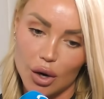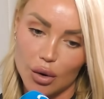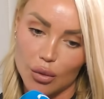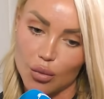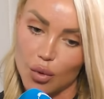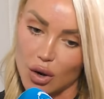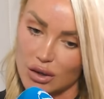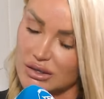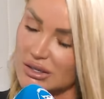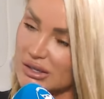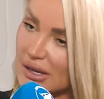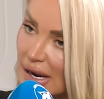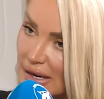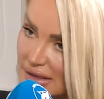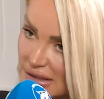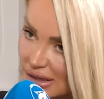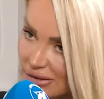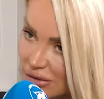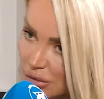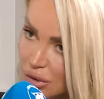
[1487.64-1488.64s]
one
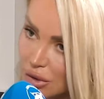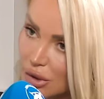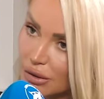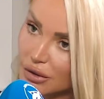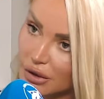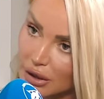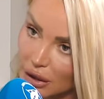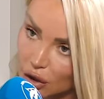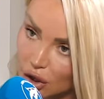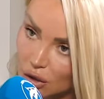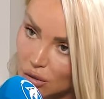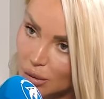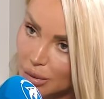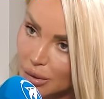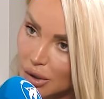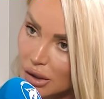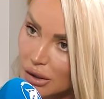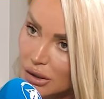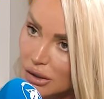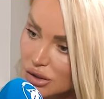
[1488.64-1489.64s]
side of Liverpool that I grew
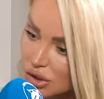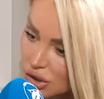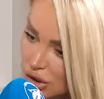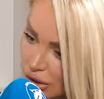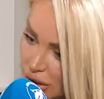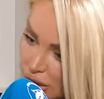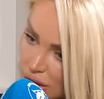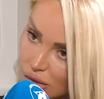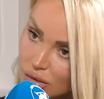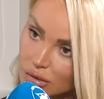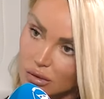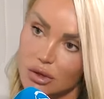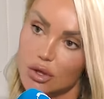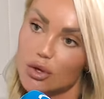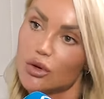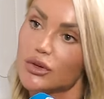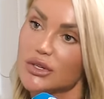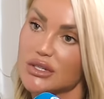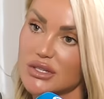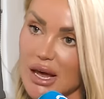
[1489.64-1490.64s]
up on to the
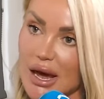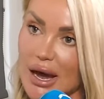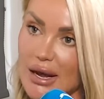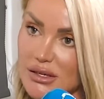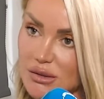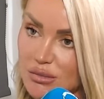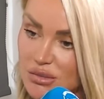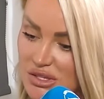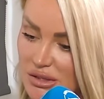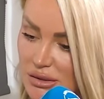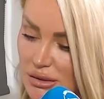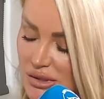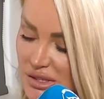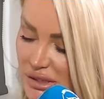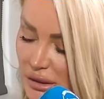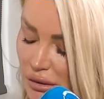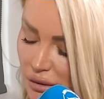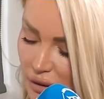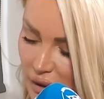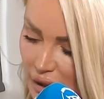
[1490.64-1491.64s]
the other side. I'm
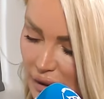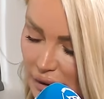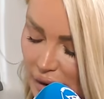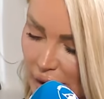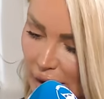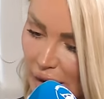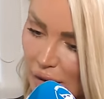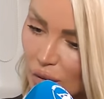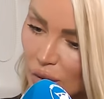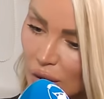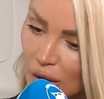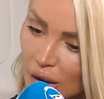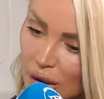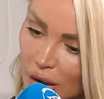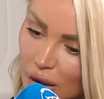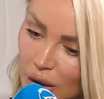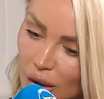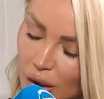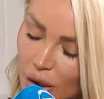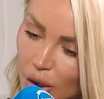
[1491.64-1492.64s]
still there now,
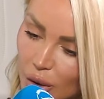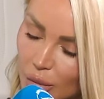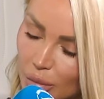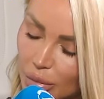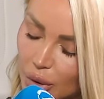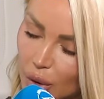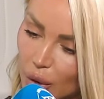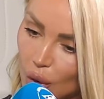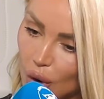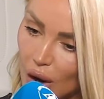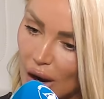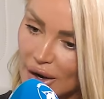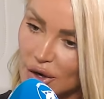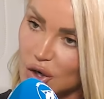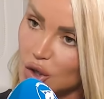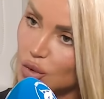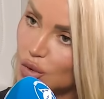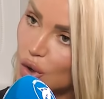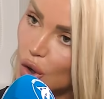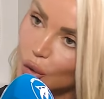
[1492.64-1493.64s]
but I
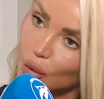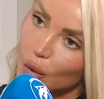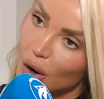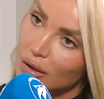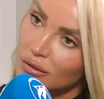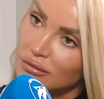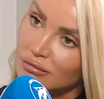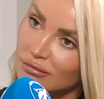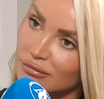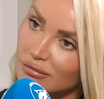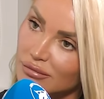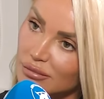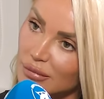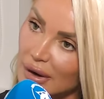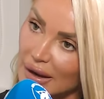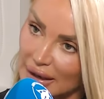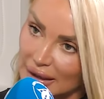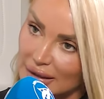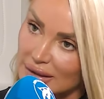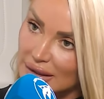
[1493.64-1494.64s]
knew no one.
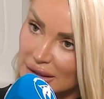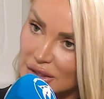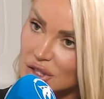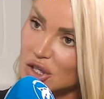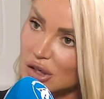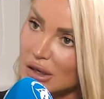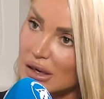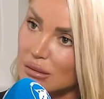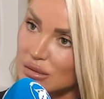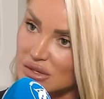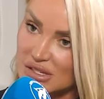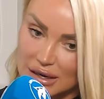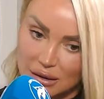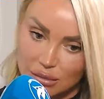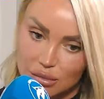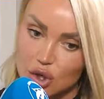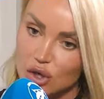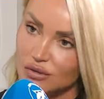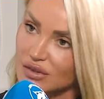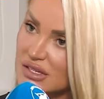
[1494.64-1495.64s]
Like I'd literally, it was like
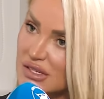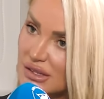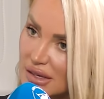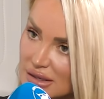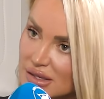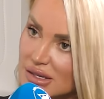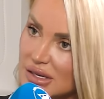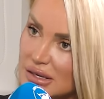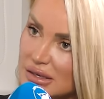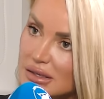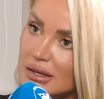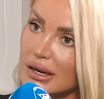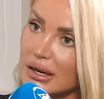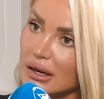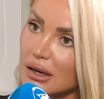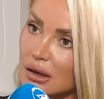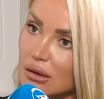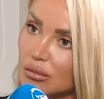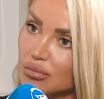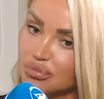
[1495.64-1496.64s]
moving cities.
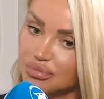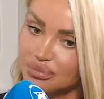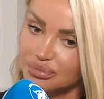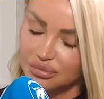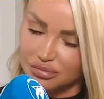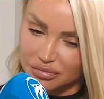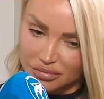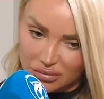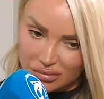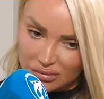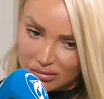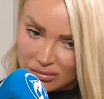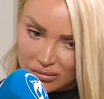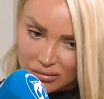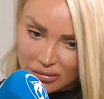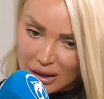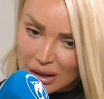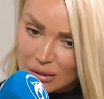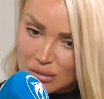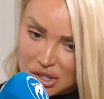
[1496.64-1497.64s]
Like
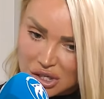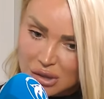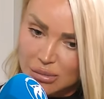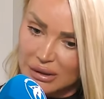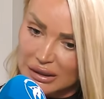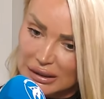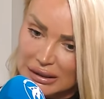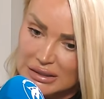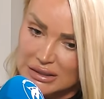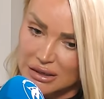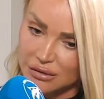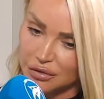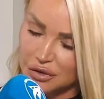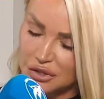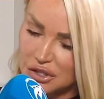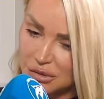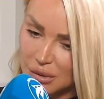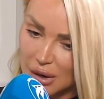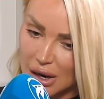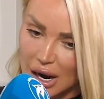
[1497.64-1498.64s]
it was completely
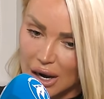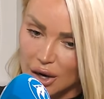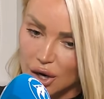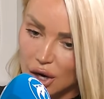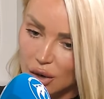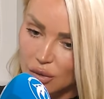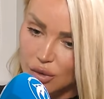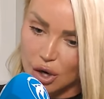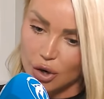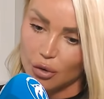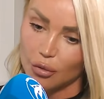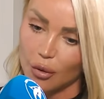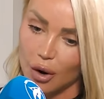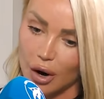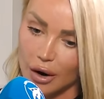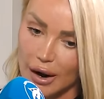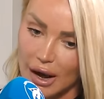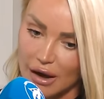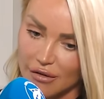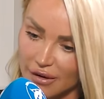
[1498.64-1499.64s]
different. So I, I know no
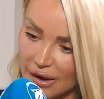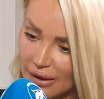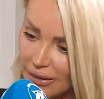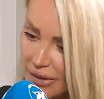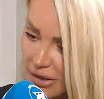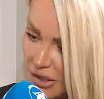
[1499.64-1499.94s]
one. I've had